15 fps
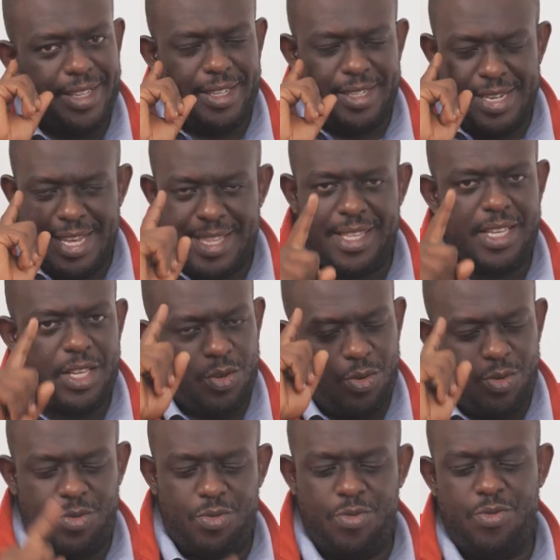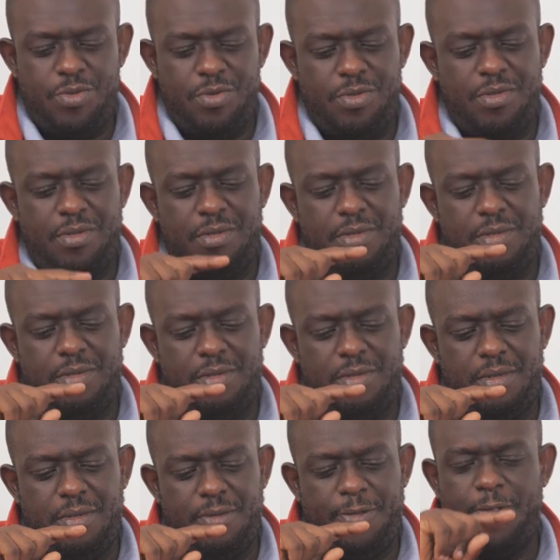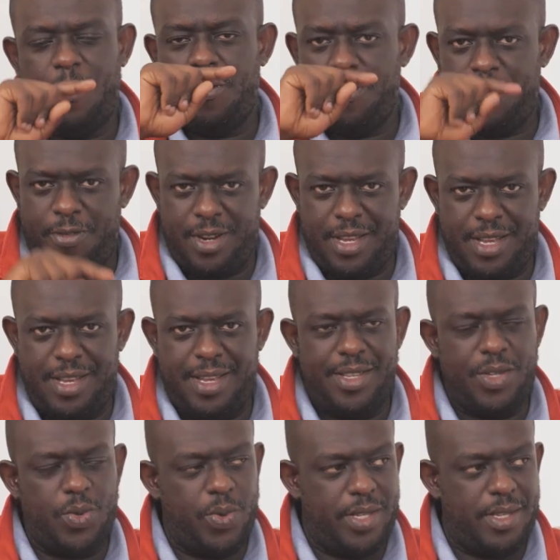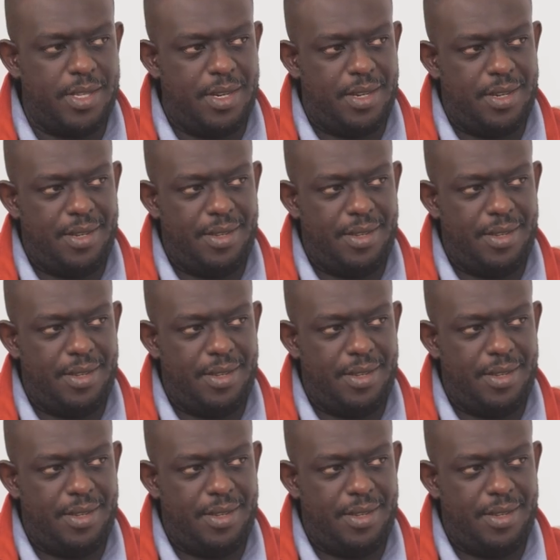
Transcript: Nothing you do for free is wasted.